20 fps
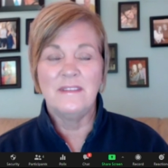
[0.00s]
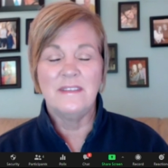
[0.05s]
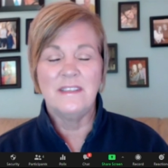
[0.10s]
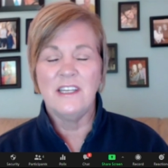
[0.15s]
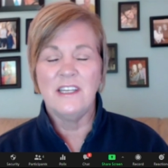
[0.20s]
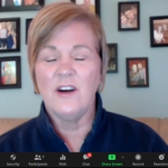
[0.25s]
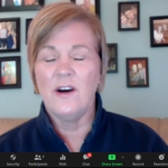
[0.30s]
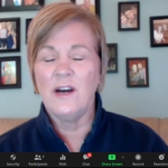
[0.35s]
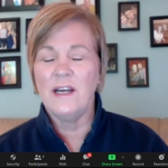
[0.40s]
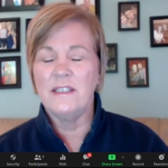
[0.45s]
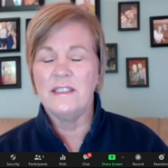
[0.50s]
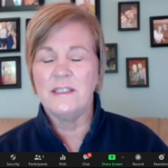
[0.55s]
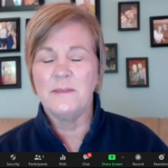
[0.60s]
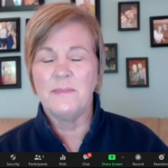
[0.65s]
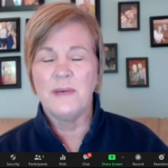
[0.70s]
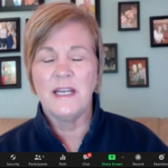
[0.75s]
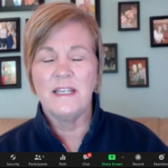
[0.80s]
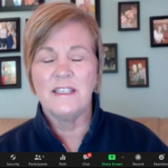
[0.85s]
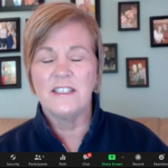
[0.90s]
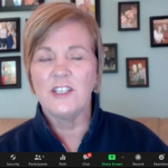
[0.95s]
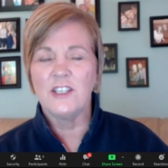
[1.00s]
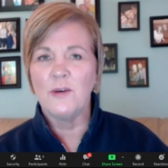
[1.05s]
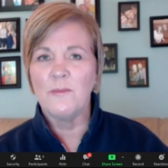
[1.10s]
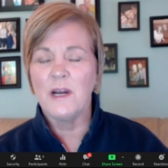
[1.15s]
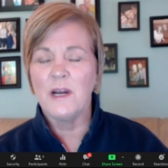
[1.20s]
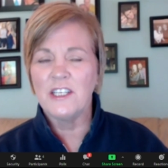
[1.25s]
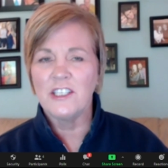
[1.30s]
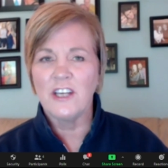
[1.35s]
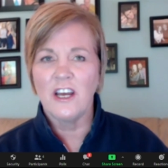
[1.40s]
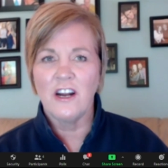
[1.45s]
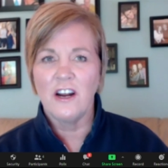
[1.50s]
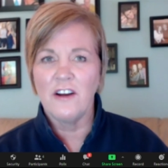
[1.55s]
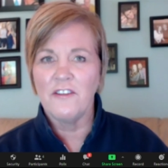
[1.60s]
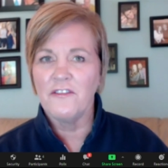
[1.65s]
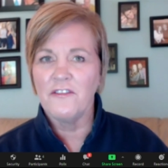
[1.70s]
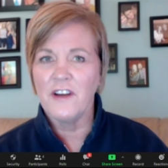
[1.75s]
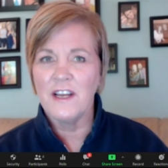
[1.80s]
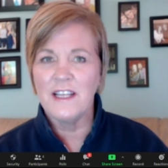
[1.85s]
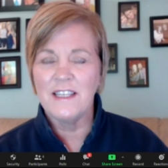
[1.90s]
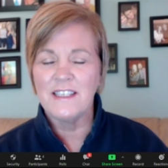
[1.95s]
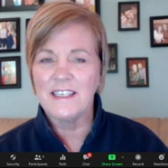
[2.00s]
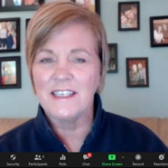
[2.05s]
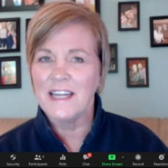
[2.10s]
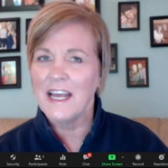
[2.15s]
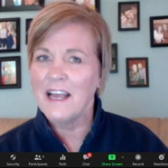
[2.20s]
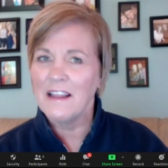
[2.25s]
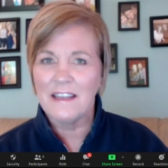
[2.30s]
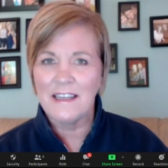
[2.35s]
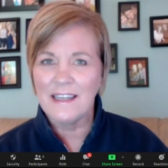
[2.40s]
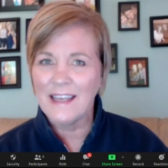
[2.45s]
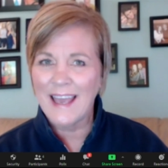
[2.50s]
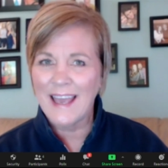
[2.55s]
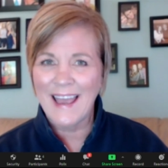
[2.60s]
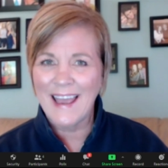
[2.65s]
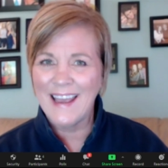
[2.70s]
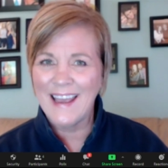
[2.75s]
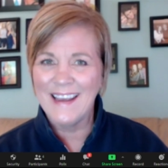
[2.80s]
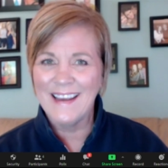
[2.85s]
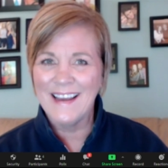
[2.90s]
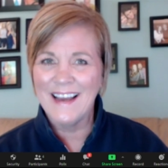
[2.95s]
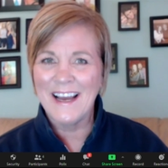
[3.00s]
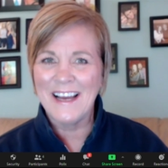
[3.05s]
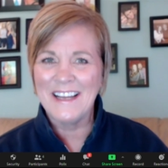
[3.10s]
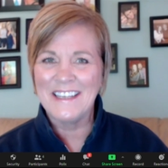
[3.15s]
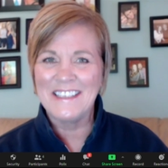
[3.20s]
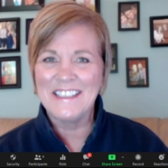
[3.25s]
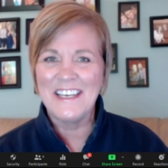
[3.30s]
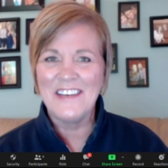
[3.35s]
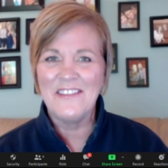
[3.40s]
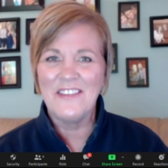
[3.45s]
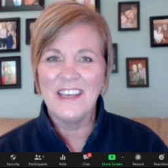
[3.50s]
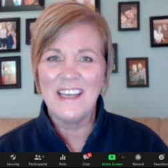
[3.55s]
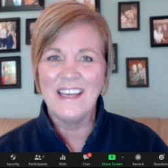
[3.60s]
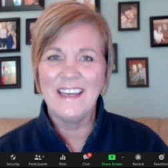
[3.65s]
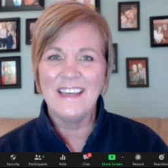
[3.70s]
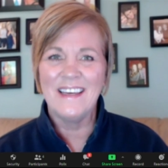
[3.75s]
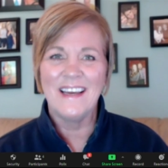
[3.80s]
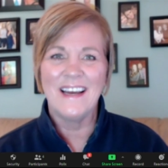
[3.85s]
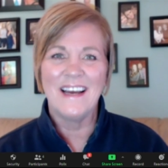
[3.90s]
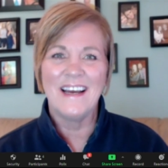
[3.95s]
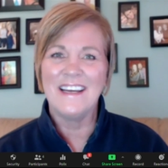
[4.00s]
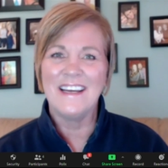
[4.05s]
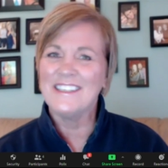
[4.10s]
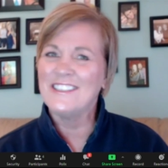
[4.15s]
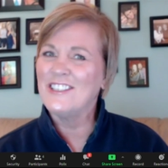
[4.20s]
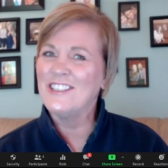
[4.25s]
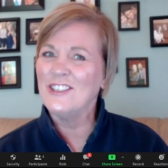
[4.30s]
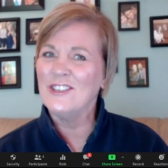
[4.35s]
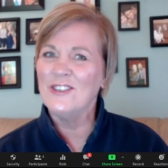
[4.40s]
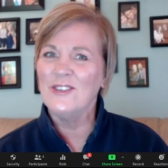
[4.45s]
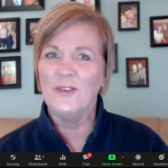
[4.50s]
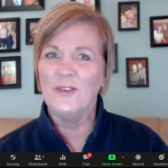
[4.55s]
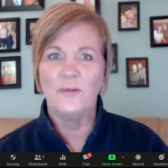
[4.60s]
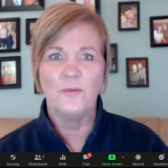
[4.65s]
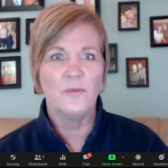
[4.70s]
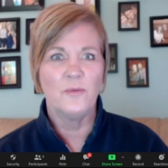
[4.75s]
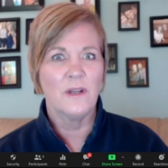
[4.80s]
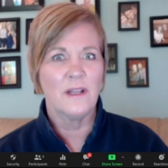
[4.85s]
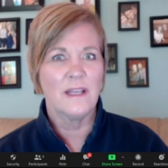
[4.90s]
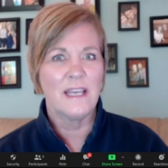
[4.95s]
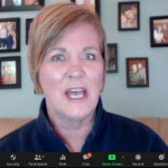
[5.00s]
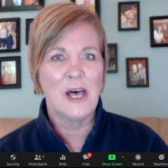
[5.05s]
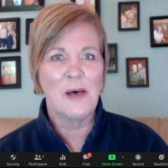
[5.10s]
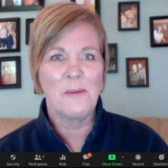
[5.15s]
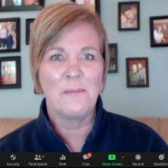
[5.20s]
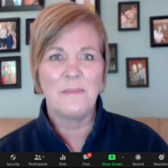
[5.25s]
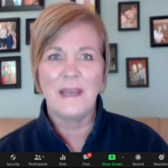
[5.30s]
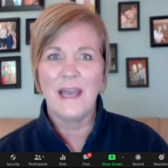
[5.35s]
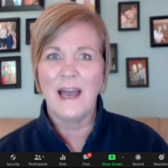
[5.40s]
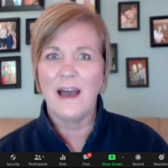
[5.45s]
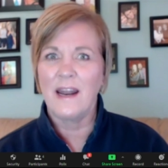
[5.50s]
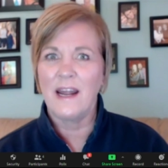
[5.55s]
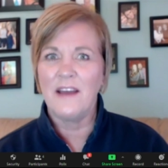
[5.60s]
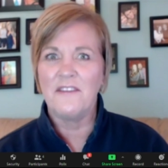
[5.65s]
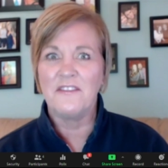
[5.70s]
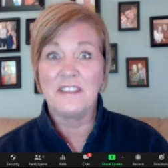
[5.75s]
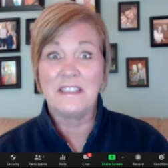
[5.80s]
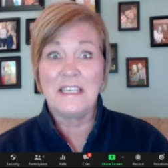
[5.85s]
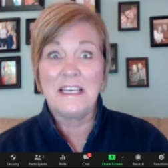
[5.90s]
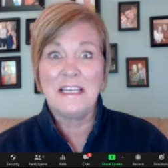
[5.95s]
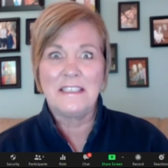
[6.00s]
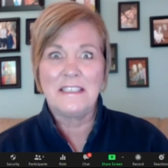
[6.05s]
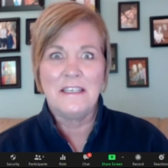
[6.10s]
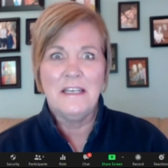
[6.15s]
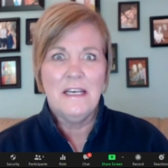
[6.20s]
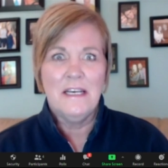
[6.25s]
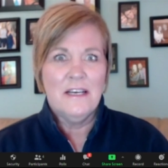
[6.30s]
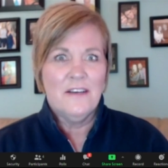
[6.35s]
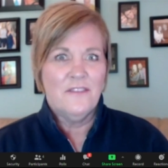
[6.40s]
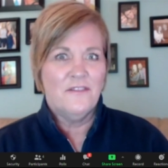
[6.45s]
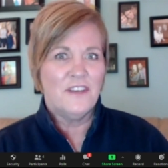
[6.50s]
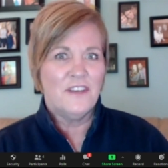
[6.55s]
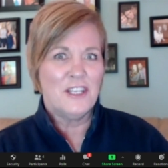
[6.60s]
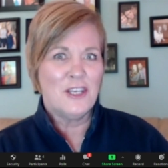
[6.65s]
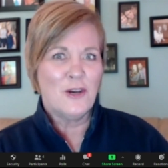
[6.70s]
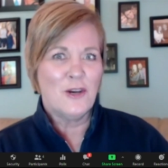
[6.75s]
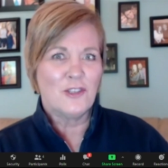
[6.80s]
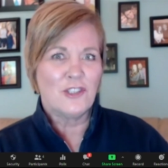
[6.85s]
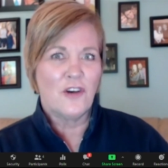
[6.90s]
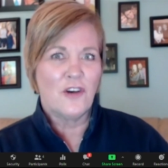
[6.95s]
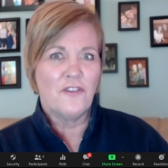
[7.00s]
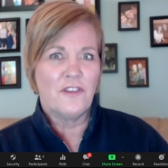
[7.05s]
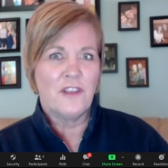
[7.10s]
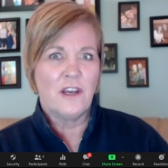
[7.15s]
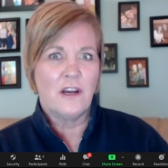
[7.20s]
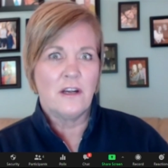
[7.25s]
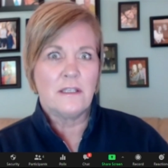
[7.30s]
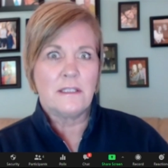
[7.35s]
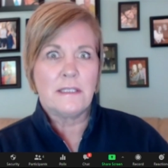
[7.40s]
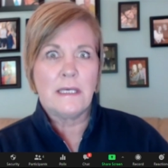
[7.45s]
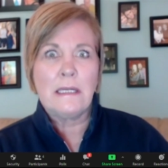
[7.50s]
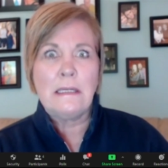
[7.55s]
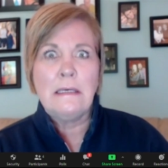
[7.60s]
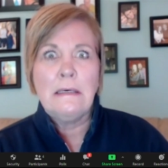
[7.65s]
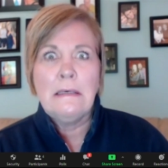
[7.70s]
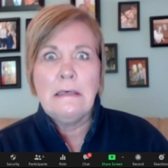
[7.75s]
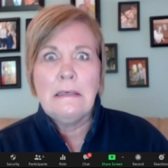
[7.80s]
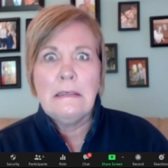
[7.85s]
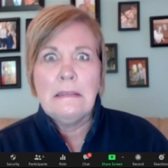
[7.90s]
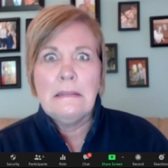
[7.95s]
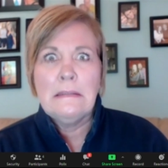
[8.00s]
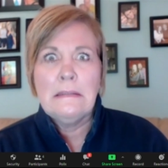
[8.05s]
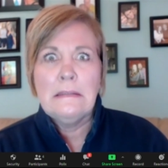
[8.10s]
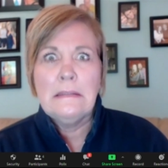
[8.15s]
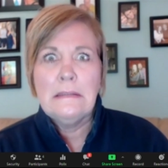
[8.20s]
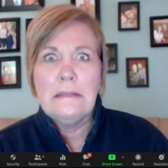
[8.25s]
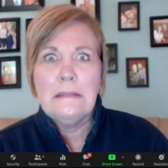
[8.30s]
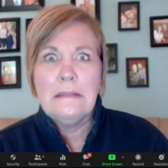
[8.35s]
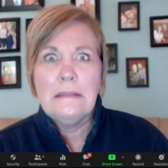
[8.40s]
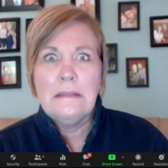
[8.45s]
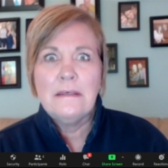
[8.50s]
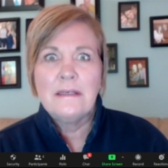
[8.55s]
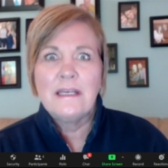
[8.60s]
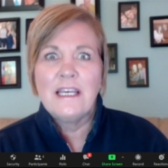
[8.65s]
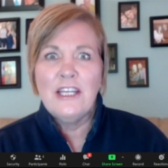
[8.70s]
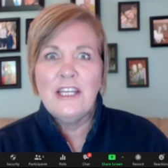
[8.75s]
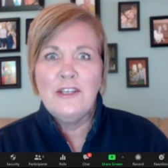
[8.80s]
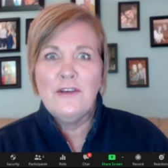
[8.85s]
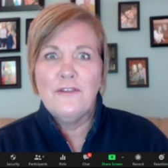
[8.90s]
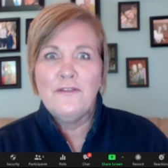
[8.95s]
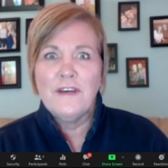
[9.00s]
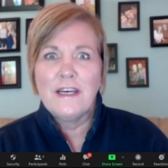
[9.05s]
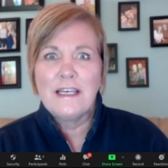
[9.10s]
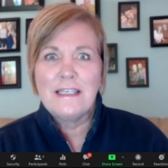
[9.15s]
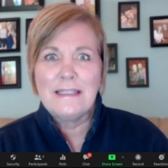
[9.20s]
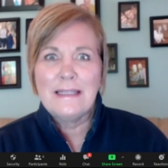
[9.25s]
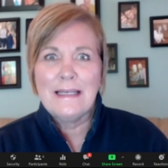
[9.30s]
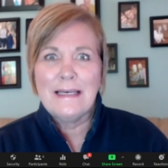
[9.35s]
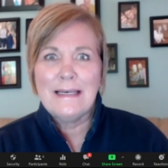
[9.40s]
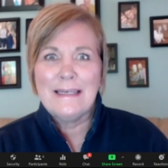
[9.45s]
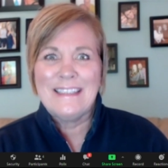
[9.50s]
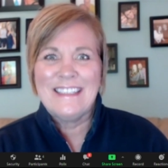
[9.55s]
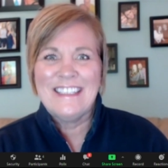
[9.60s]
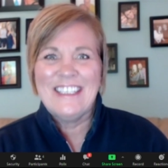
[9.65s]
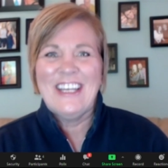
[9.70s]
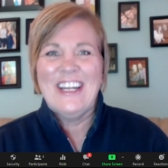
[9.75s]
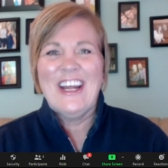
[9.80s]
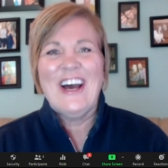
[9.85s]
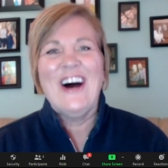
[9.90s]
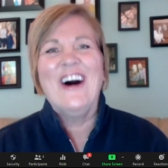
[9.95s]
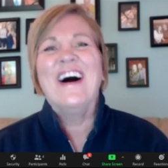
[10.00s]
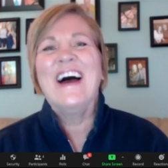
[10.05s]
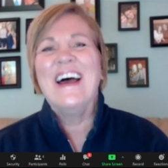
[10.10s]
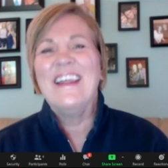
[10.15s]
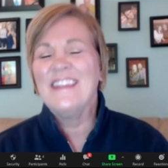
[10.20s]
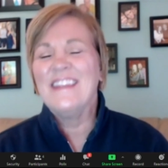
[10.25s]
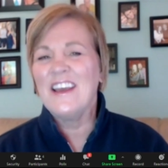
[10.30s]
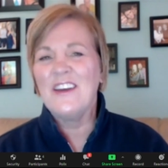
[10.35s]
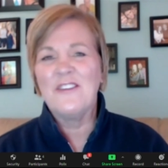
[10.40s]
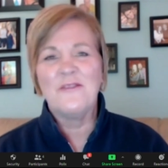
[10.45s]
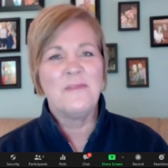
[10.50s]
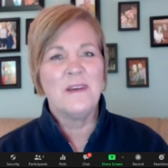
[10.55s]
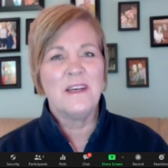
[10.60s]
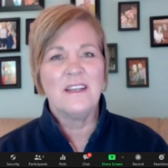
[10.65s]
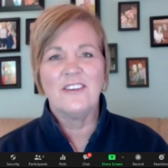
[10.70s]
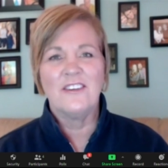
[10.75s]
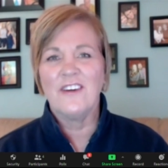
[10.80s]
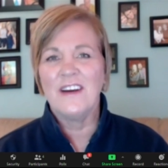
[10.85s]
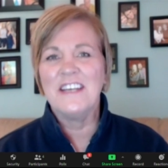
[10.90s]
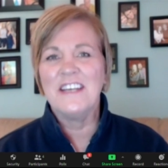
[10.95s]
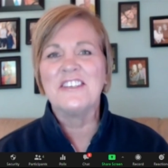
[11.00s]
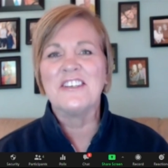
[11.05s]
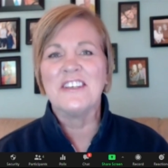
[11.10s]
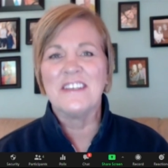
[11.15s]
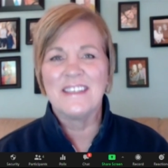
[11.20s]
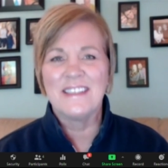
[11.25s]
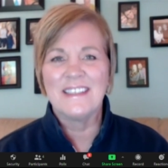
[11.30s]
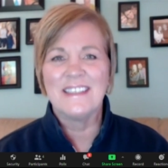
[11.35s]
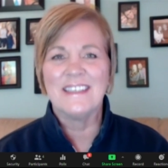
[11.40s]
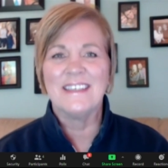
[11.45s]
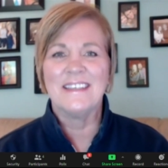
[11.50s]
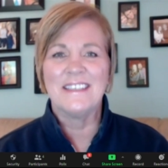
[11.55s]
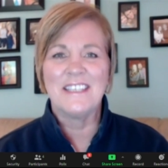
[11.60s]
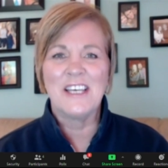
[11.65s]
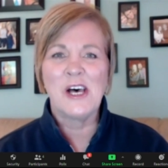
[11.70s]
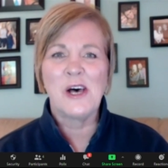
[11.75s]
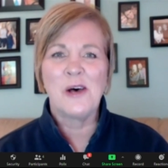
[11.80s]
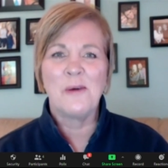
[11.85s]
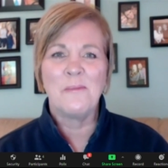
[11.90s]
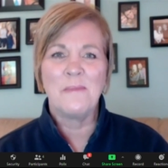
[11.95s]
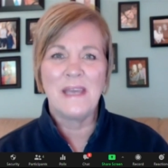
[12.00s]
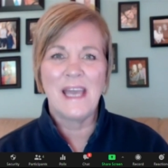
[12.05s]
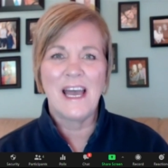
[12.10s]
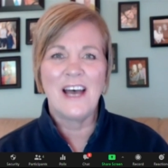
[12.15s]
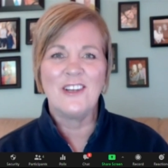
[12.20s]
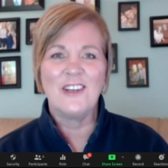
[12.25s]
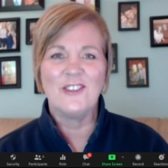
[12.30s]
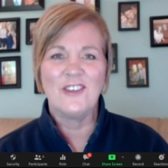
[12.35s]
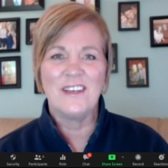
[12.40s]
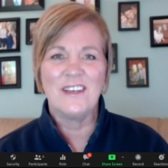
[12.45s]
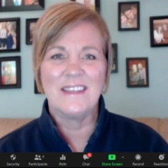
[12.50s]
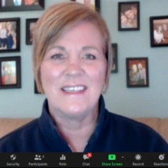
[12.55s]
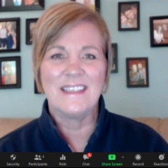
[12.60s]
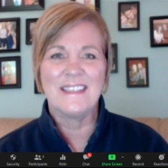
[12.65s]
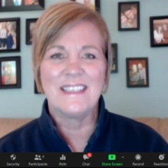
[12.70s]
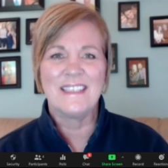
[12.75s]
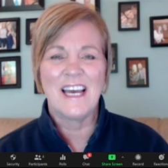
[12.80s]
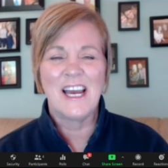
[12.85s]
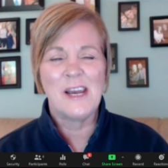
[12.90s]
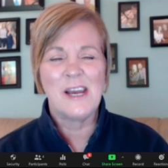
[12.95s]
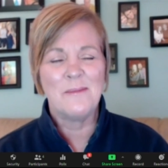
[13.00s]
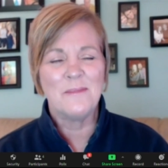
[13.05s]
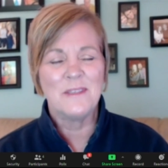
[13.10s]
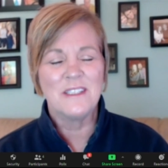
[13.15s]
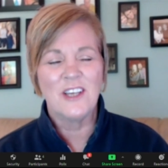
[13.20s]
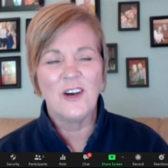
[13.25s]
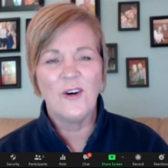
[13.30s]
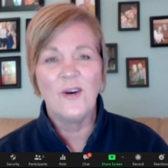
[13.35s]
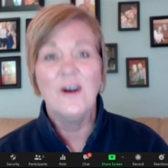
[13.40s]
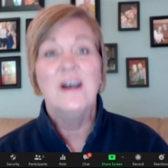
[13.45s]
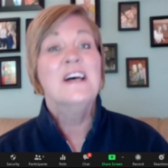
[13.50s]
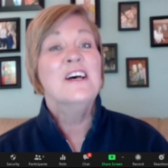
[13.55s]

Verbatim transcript: you know i depend so much on our friends at lnk uh, tv uh, to really help me out i've sent videos over there and said oh can you fix this you know and they've been gracious to, to help me out during this time so